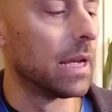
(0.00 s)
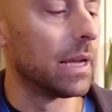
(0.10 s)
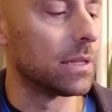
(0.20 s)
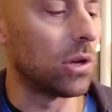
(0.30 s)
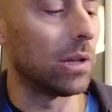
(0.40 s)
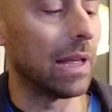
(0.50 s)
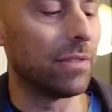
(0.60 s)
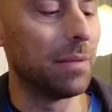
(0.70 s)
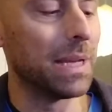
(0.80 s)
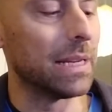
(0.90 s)
It's all
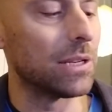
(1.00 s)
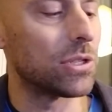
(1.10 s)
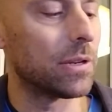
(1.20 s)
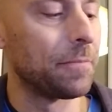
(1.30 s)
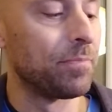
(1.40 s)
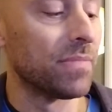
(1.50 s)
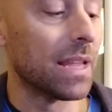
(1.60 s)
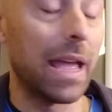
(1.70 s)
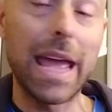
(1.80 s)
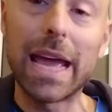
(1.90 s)
F diminished,
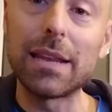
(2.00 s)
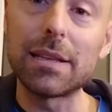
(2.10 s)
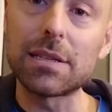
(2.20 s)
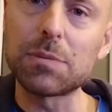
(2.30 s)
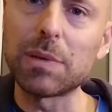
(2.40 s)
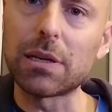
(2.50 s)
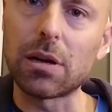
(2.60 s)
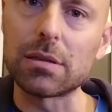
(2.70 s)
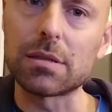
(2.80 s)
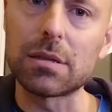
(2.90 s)
and this is
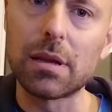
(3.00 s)
because